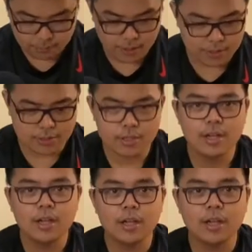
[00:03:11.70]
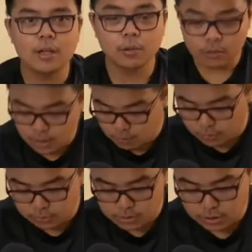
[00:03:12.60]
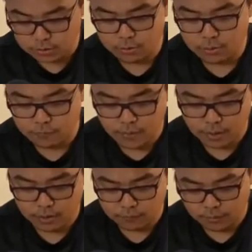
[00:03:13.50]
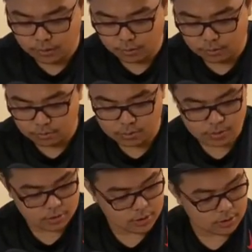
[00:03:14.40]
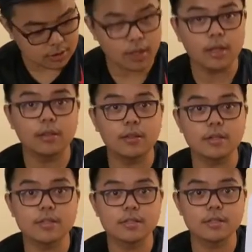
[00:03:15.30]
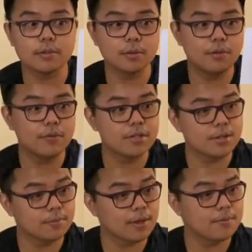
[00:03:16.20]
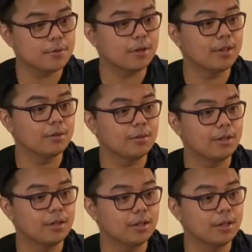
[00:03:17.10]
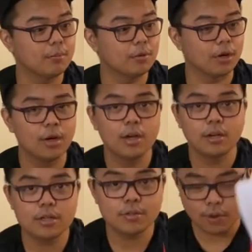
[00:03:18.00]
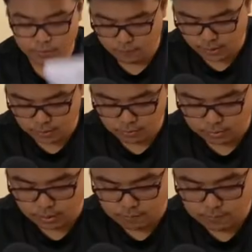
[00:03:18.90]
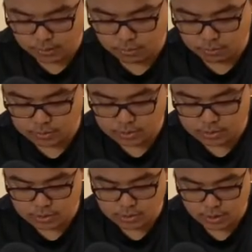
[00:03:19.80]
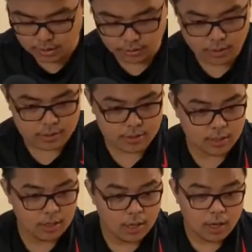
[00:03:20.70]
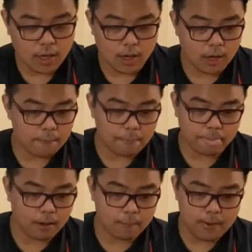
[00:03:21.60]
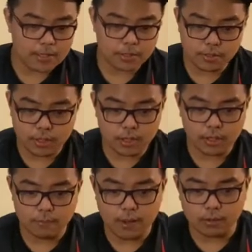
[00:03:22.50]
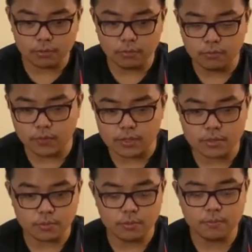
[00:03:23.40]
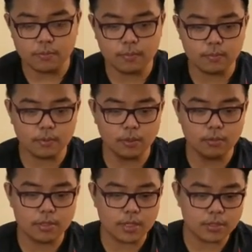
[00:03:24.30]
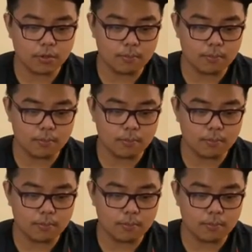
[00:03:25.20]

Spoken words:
page. You know, today I want to share to you the value of taking notes just like this. You know, even sometimes you can't read it anymore. There's great value in keeping notes just like this. See, our passage today in Habakkuk 2 verse 2, the Lord says to